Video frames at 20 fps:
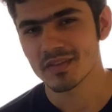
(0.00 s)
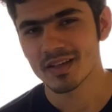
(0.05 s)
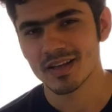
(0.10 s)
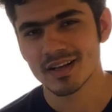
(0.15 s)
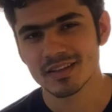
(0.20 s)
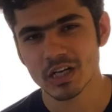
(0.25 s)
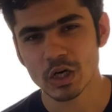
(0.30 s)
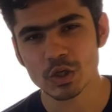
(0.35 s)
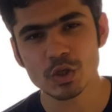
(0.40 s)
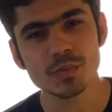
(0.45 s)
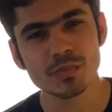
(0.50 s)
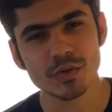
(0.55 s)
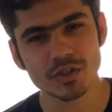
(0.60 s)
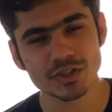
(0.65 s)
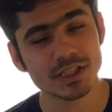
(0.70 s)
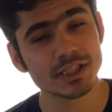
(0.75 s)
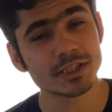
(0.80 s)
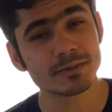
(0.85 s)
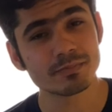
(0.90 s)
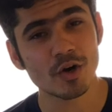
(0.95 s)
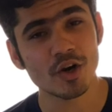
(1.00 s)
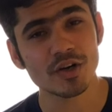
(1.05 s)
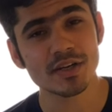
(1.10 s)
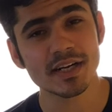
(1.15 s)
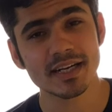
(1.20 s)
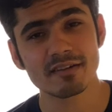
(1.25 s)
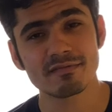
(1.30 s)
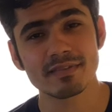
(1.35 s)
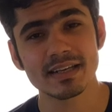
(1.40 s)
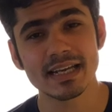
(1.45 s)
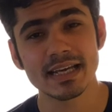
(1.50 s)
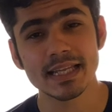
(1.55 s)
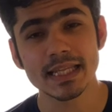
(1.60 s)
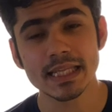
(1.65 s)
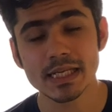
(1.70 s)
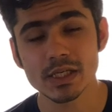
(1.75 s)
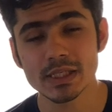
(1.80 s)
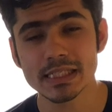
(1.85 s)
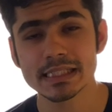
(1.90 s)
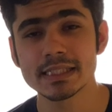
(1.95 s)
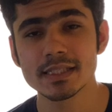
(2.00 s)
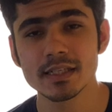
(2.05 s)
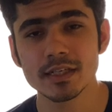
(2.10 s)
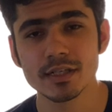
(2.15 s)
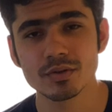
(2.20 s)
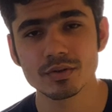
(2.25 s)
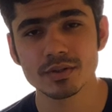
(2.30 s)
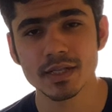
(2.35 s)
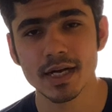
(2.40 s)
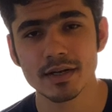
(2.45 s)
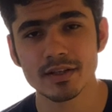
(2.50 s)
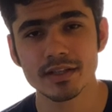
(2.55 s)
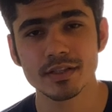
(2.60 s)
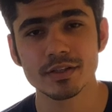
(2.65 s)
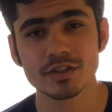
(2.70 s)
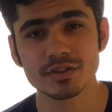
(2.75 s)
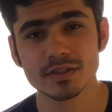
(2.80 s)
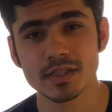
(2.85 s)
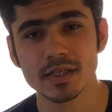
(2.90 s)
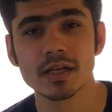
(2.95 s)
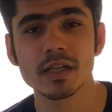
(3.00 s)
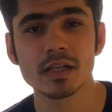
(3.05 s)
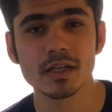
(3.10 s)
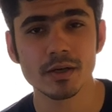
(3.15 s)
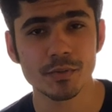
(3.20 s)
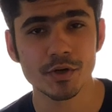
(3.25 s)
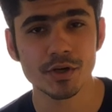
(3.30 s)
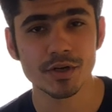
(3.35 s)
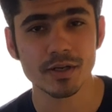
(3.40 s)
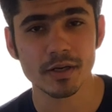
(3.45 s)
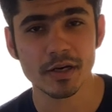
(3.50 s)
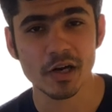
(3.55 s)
Now to process small data, we can easily do that in your single computer.